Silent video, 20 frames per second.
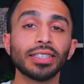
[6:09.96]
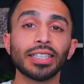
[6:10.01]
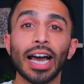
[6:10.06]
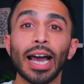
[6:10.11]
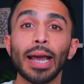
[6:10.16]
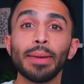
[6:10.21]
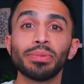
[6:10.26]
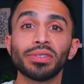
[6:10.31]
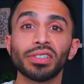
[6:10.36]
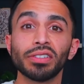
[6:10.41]

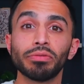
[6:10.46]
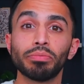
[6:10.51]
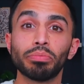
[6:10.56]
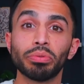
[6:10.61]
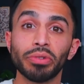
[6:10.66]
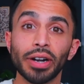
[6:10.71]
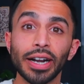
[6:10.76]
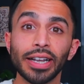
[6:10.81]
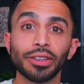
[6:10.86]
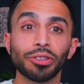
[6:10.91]
types of
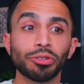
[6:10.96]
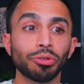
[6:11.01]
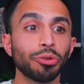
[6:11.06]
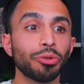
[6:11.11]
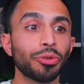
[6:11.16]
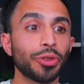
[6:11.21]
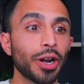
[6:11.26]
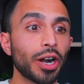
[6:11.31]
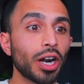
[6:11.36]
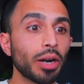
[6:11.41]
breakthrough
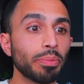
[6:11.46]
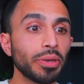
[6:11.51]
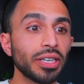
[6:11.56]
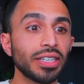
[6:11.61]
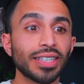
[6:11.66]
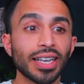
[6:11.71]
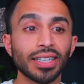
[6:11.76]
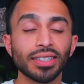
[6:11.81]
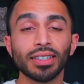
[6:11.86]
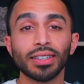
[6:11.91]
therapy
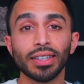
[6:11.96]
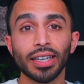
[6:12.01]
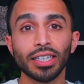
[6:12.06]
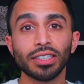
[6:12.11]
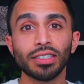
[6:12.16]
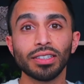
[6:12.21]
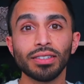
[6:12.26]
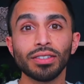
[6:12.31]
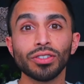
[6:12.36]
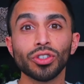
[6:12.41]

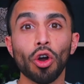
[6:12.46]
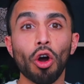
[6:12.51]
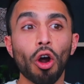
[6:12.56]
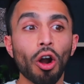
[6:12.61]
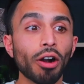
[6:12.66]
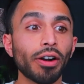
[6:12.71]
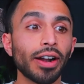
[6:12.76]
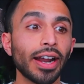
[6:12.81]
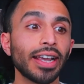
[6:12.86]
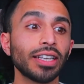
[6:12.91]
designations
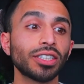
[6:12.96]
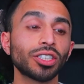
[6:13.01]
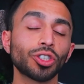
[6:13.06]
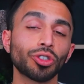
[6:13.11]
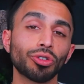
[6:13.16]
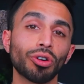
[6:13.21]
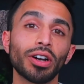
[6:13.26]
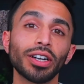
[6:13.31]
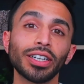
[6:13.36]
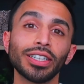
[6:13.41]
are a
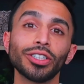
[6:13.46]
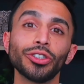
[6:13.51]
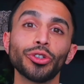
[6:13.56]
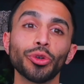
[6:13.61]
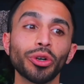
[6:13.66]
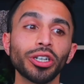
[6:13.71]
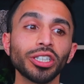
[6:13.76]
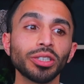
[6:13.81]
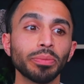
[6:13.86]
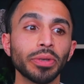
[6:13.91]
strong
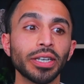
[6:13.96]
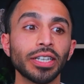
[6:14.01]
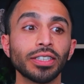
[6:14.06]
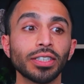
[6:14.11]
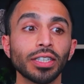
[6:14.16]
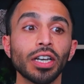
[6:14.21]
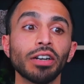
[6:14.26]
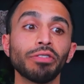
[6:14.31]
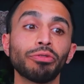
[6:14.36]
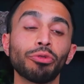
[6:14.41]
endorsement
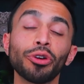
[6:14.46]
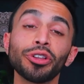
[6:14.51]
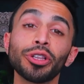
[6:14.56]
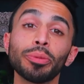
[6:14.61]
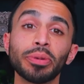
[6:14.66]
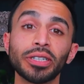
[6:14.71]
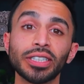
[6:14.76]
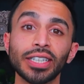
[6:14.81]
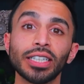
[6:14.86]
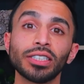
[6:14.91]
for the
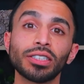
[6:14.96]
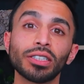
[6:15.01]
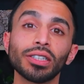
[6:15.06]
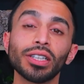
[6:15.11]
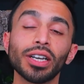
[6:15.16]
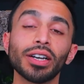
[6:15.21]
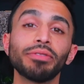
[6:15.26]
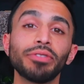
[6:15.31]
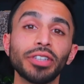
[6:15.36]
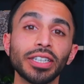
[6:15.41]
potential
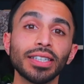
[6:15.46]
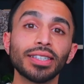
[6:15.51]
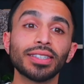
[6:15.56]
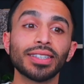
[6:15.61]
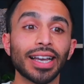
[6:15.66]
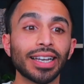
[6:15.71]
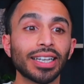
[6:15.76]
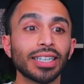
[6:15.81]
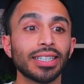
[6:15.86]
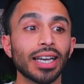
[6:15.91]
of these
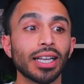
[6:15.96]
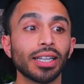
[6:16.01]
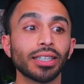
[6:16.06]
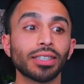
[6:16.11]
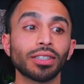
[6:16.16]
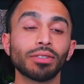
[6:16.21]
psychedelic